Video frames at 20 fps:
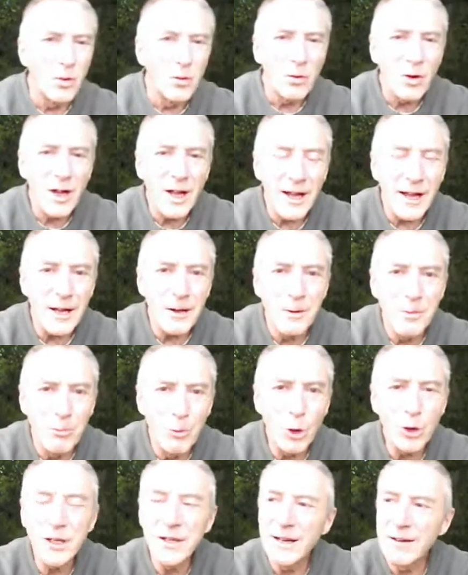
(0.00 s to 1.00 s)
Right,
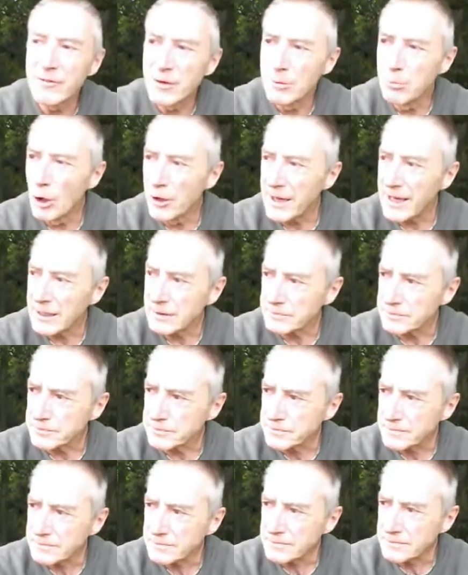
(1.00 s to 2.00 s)
morning everybody.
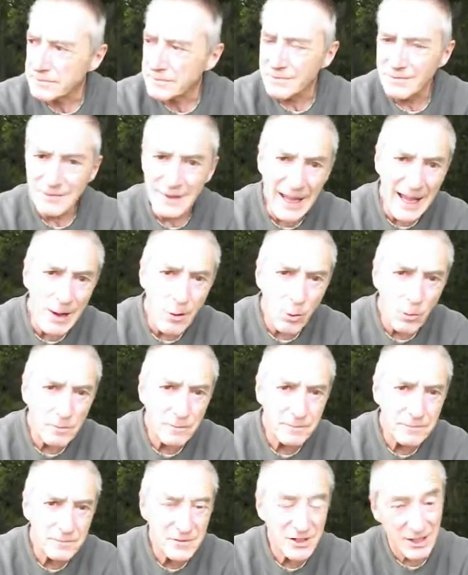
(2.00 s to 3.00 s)
Now,
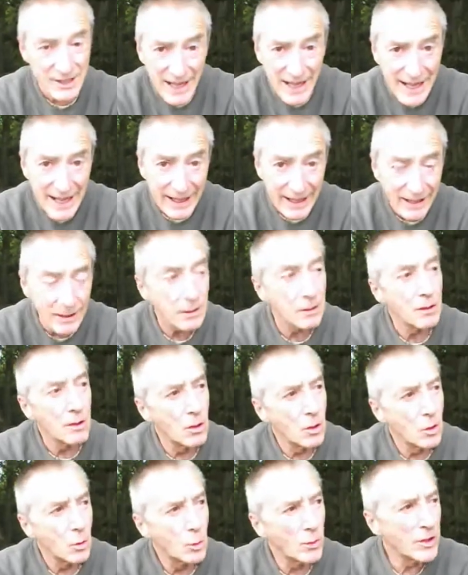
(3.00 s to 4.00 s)
today
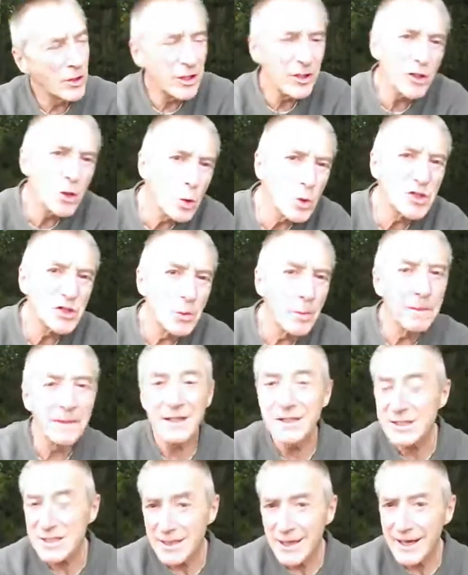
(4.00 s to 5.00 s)
we're going to do
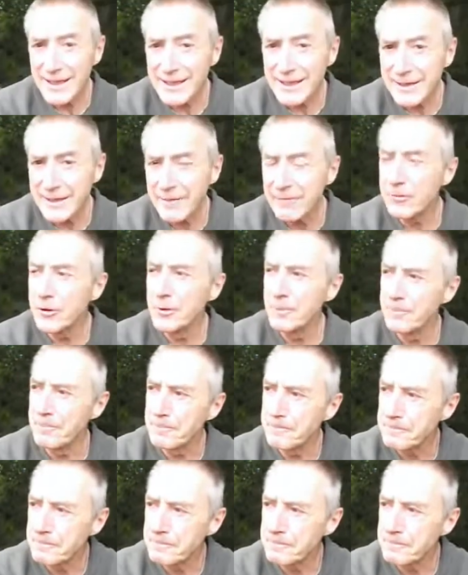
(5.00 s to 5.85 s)
something slightly different.